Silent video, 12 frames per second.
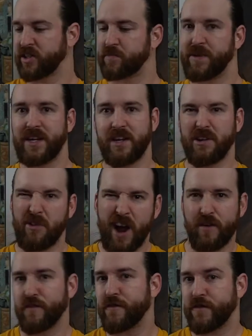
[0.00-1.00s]
spending
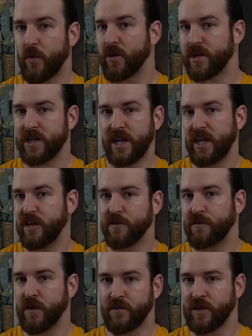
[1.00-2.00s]
around $14 to
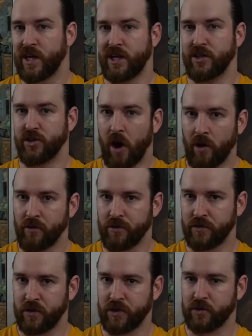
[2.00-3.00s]

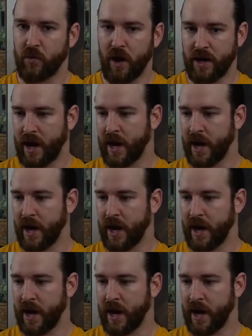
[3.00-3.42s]
$15 for this wine.